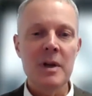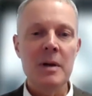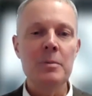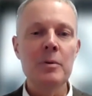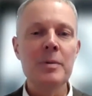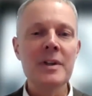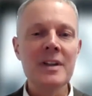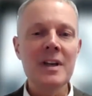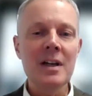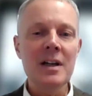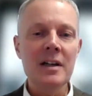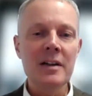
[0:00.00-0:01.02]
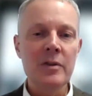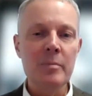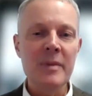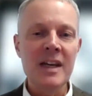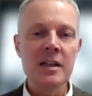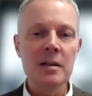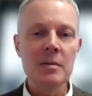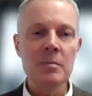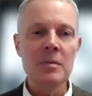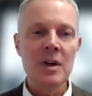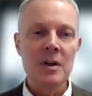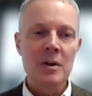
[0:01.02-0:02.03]
people who've been there kind of a
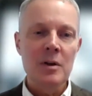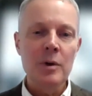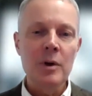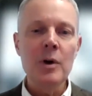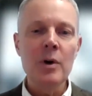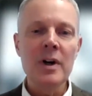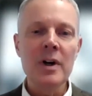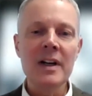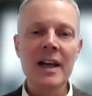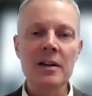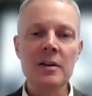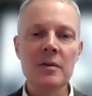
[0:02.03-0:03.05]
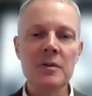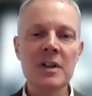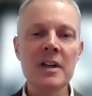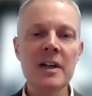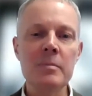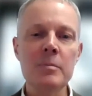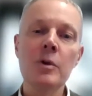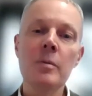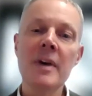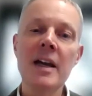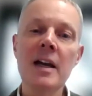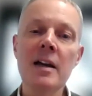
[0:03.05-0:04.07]
medium or a longer length of time, who
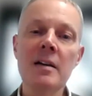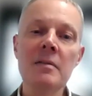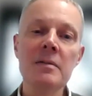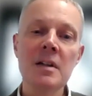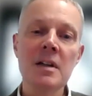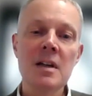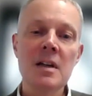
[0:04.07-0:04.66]
may have